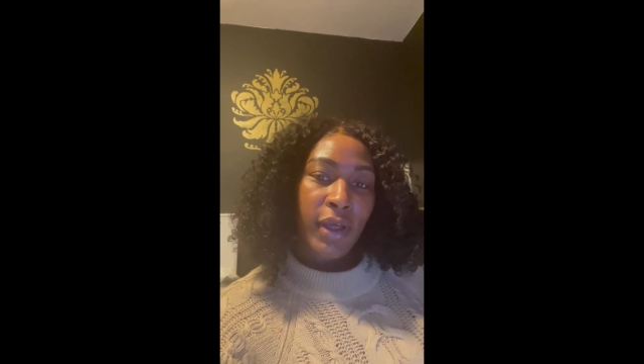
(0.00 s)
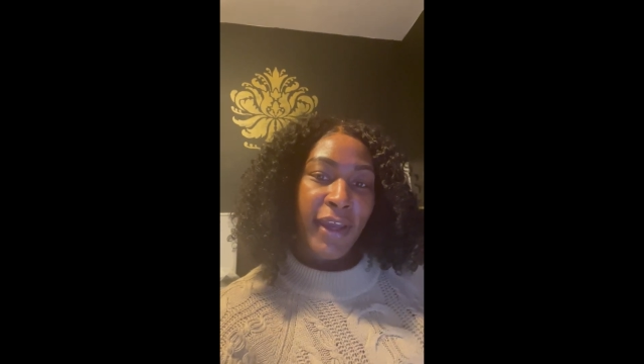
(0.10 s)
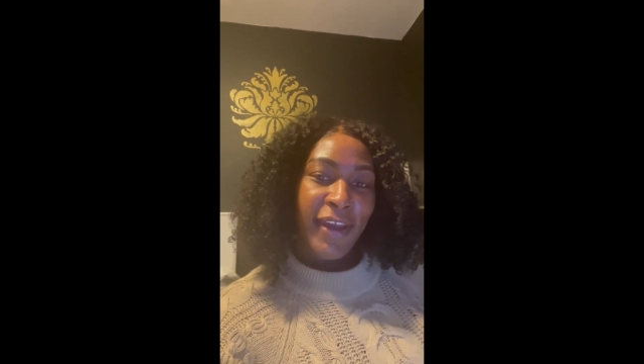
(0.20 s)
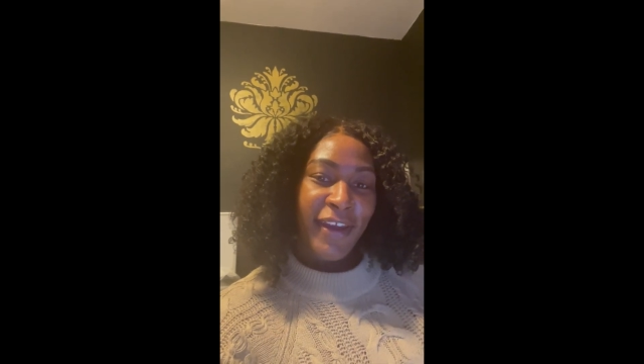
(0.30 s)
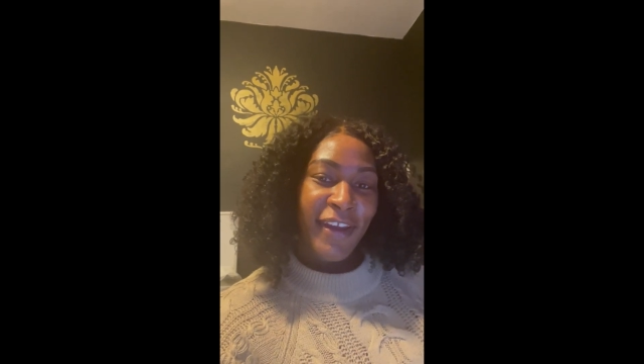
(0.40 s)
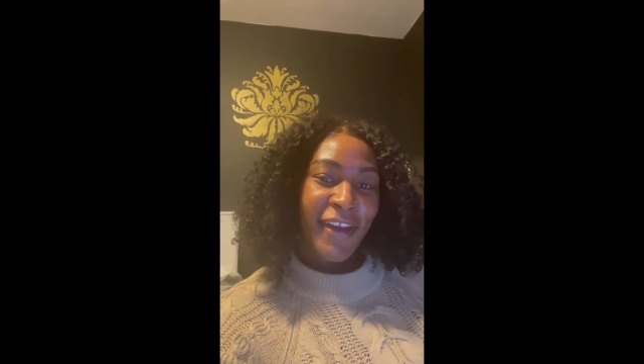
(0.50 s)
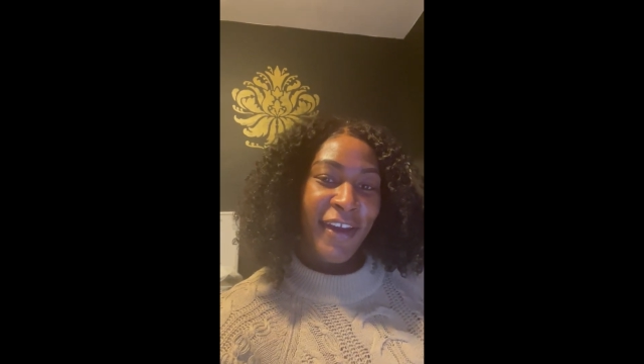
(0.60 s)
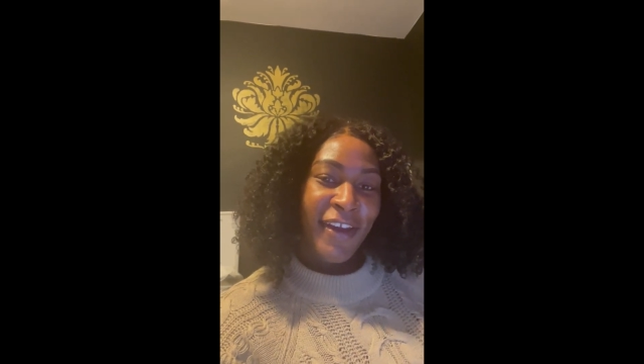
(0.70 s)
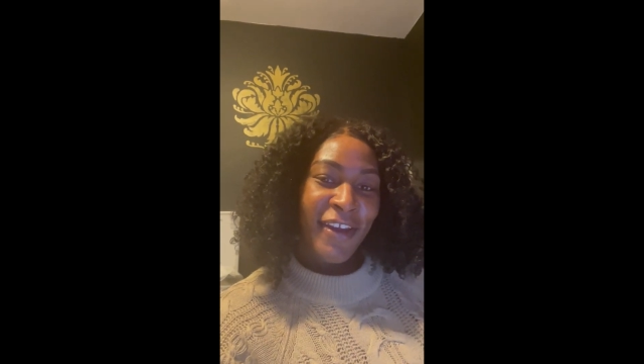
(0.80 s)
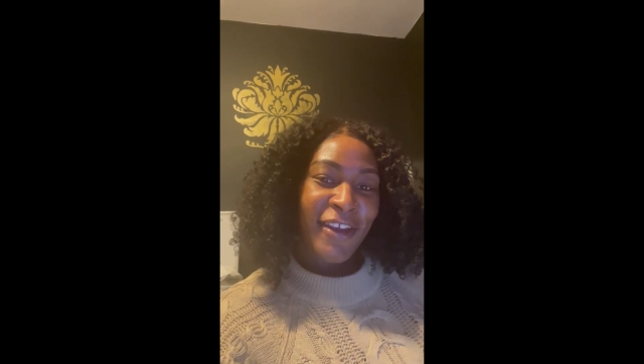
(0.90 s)
Hey, hey,
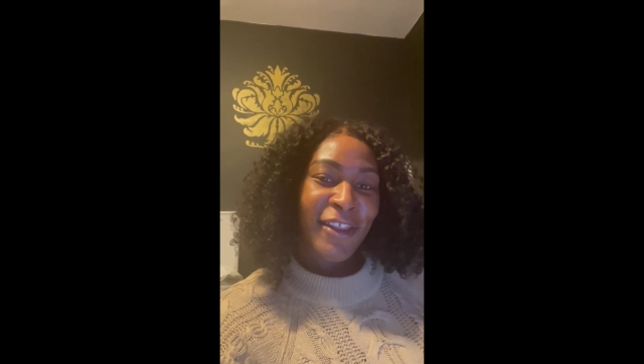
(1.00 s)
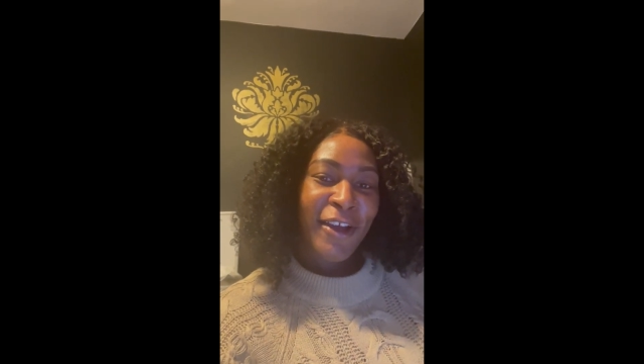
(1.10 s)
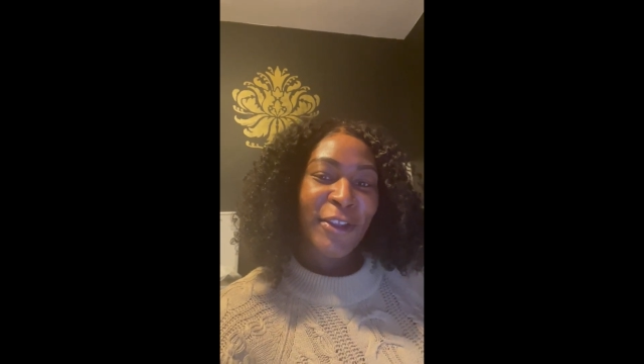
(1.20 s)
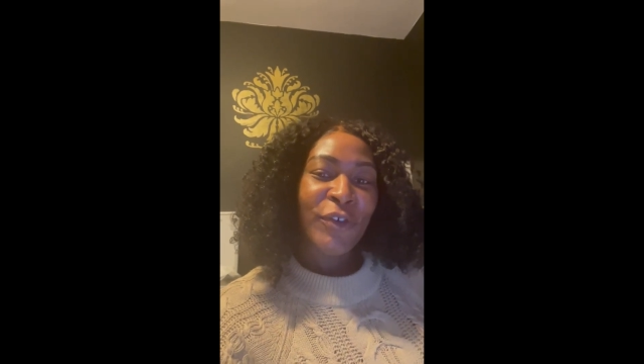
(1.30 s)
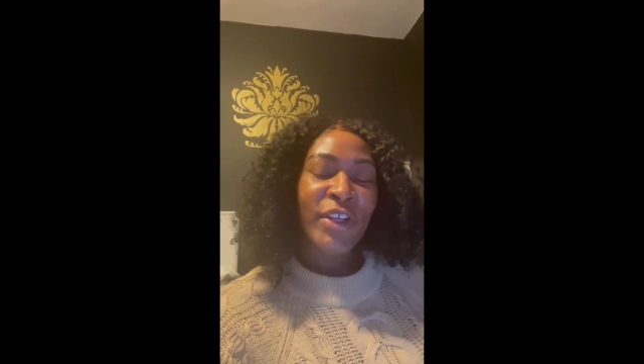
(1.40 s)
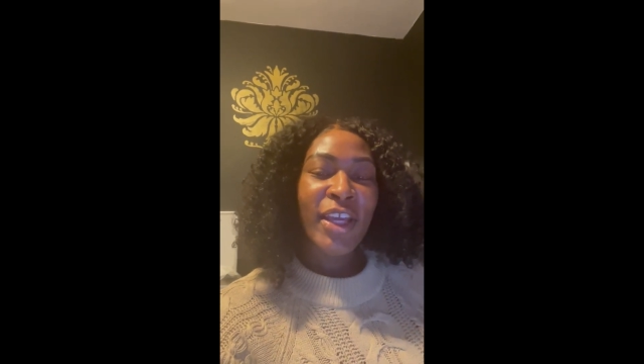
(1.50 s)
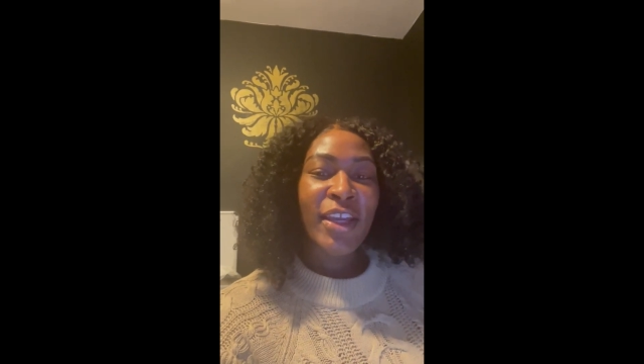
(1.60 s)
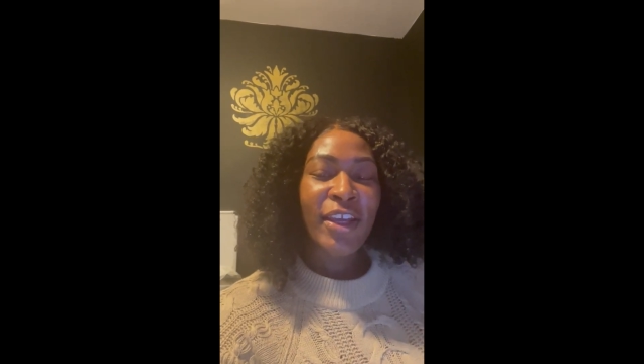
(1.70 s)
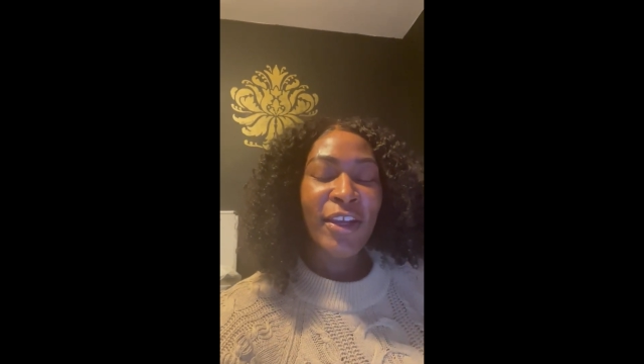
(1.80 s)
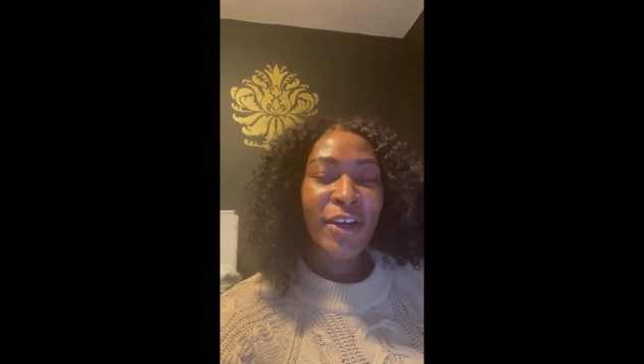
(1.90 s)
hey, Yolanda
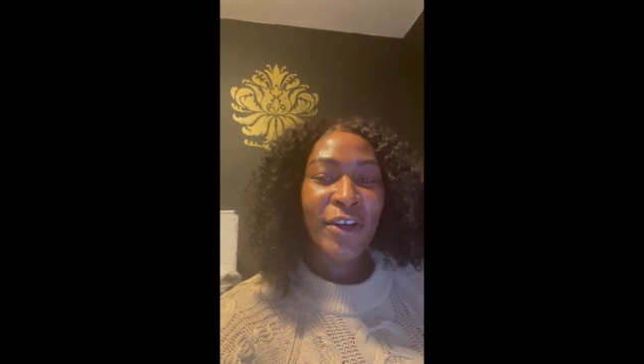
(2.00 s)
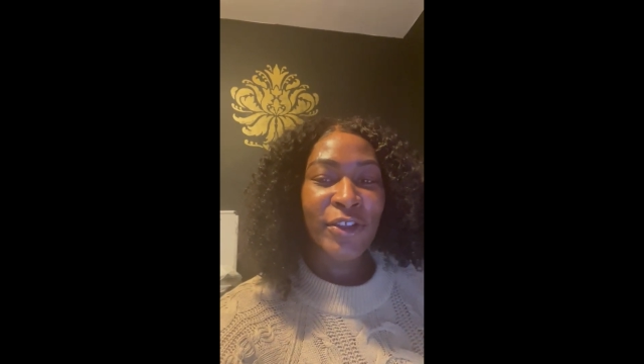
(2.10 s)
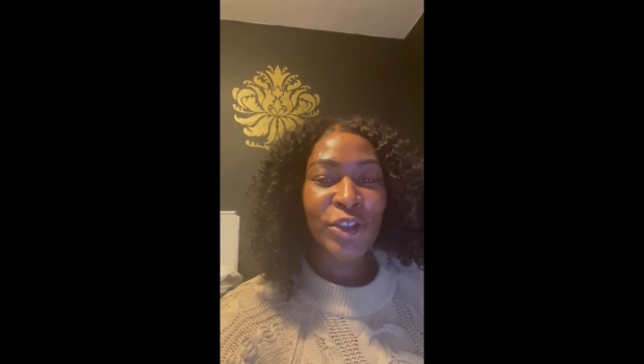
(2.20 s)
Renee here.